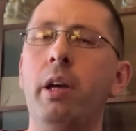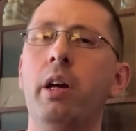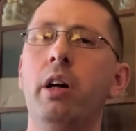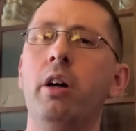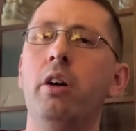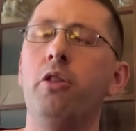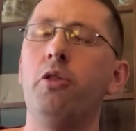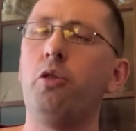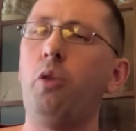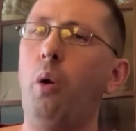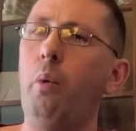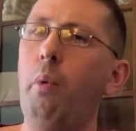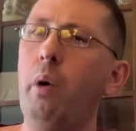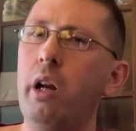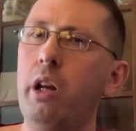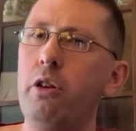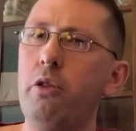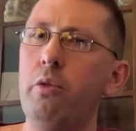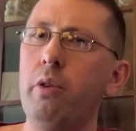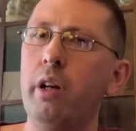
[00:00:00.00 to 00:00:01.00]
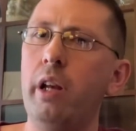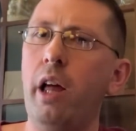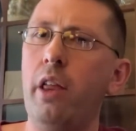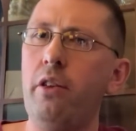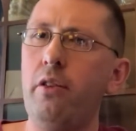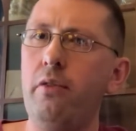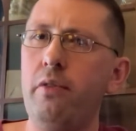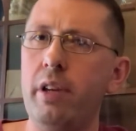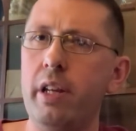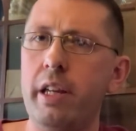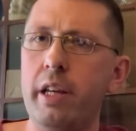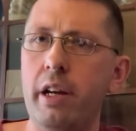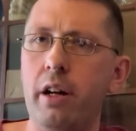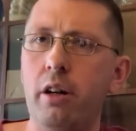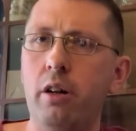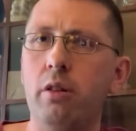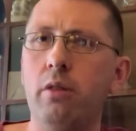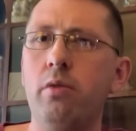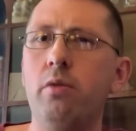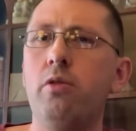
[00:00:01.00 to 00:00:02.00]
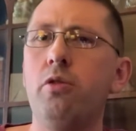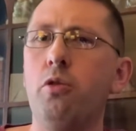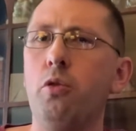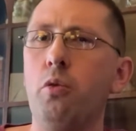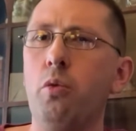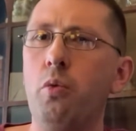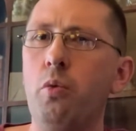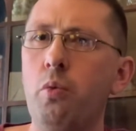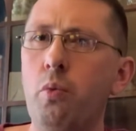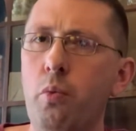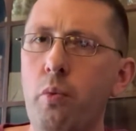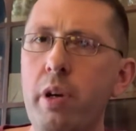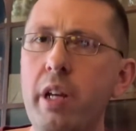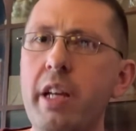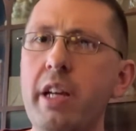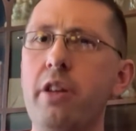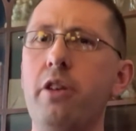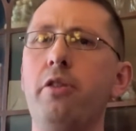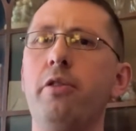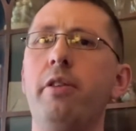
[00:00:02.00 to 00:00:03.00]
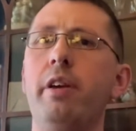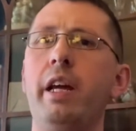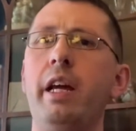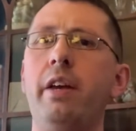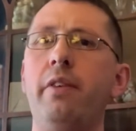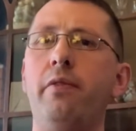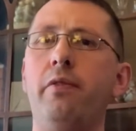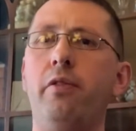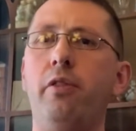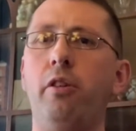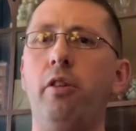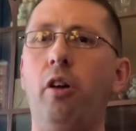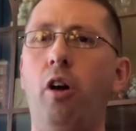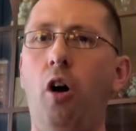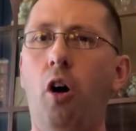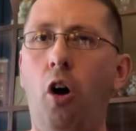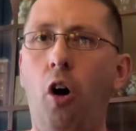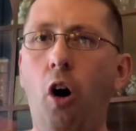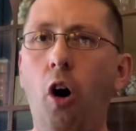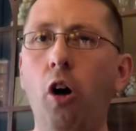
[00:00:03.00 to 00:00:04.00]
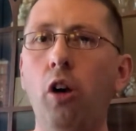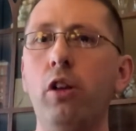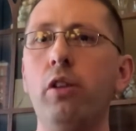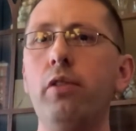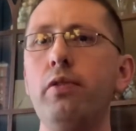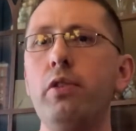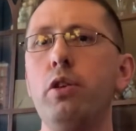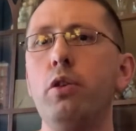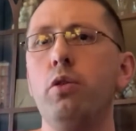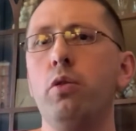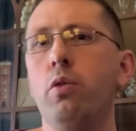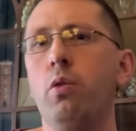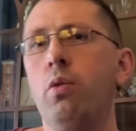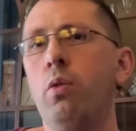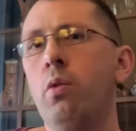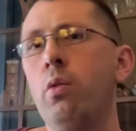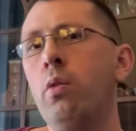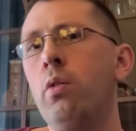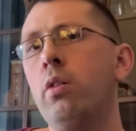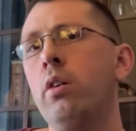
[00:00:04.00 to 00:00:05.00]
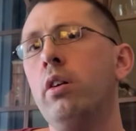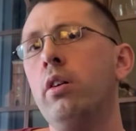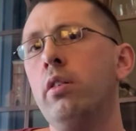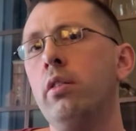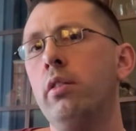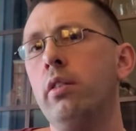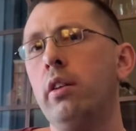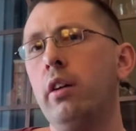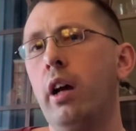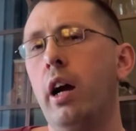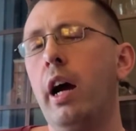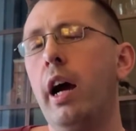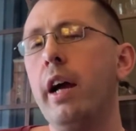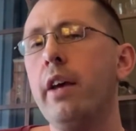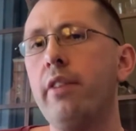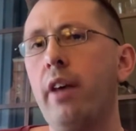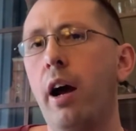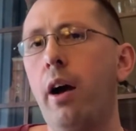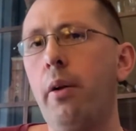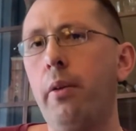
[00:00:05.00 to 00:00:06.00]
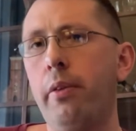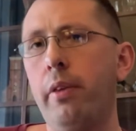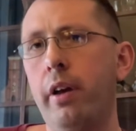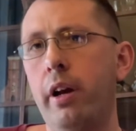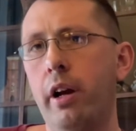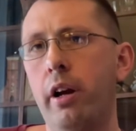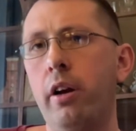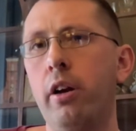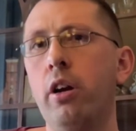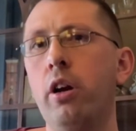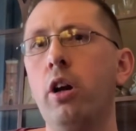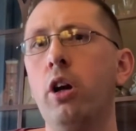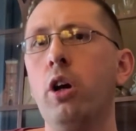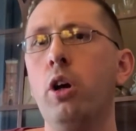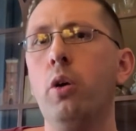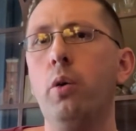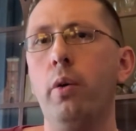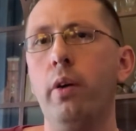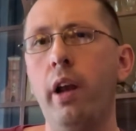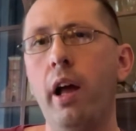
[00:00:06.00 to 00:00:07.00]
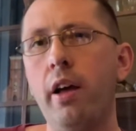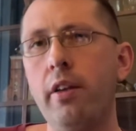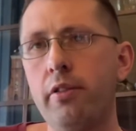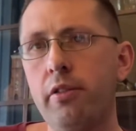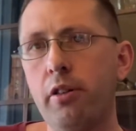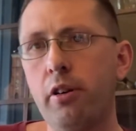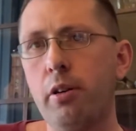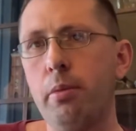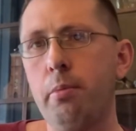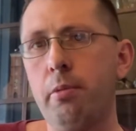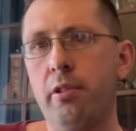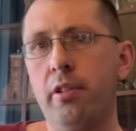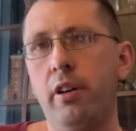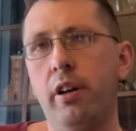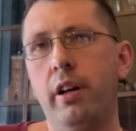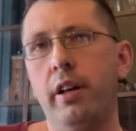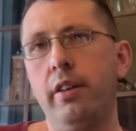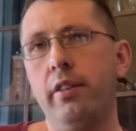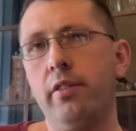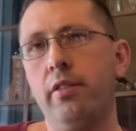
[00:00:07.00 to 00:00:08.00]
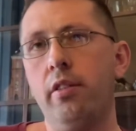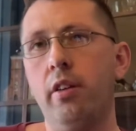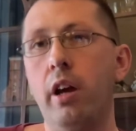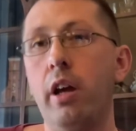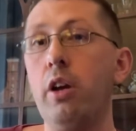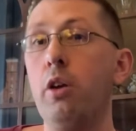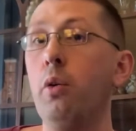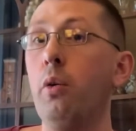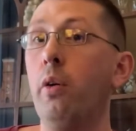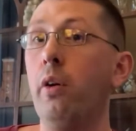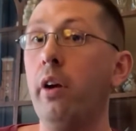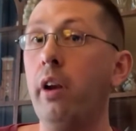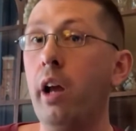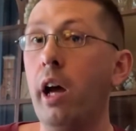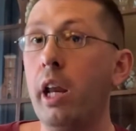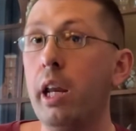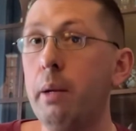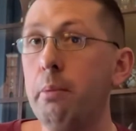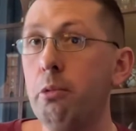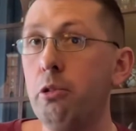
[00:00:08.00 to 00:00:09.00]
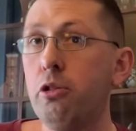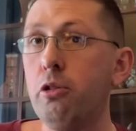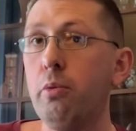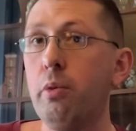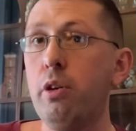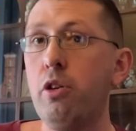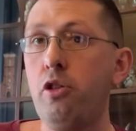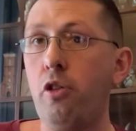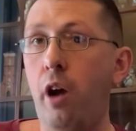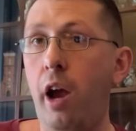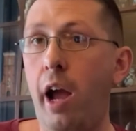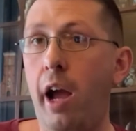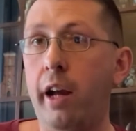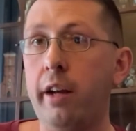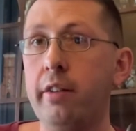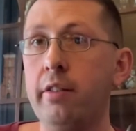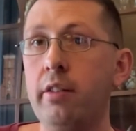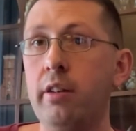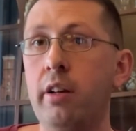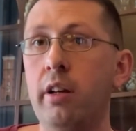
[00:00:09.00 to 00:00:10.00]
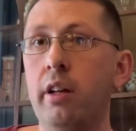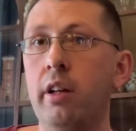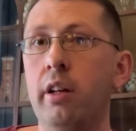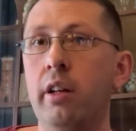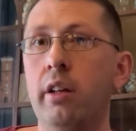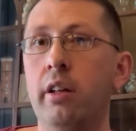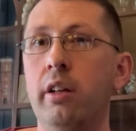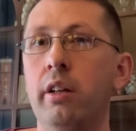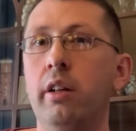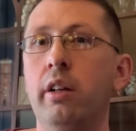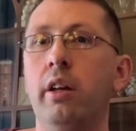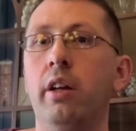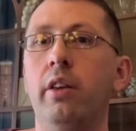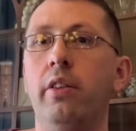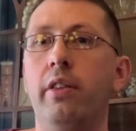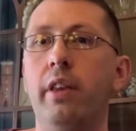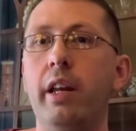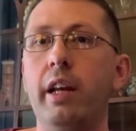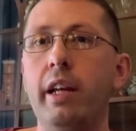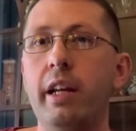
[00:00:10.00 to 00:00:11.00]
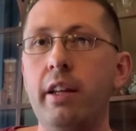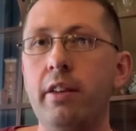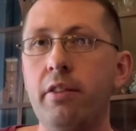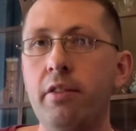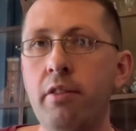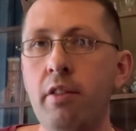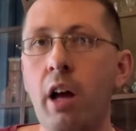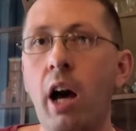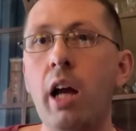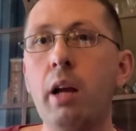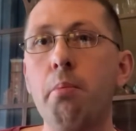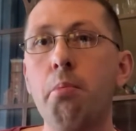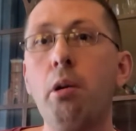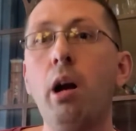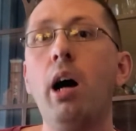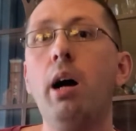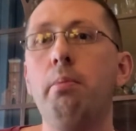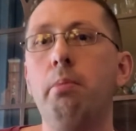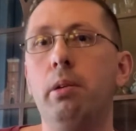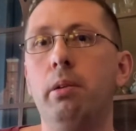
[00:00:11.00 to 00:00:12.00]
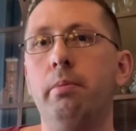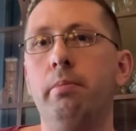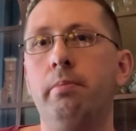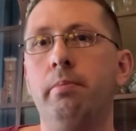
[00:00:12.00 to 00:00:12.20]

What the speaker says: So I want to do another video to reiterate for all of you guys out there who are not circumcised and who are not able to retract that it is not a problem.